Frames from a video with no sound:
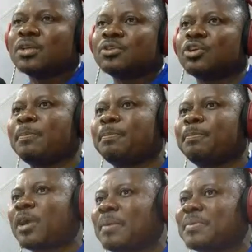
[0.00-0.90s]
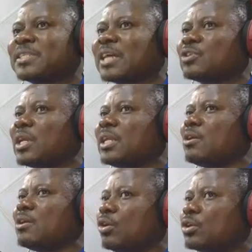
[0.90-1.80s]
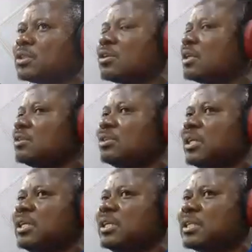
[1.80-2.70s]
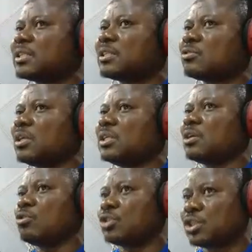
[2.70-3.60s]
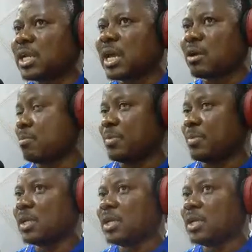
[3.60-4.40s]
So the problem is actually us, not really necessarily the coaches that are coming.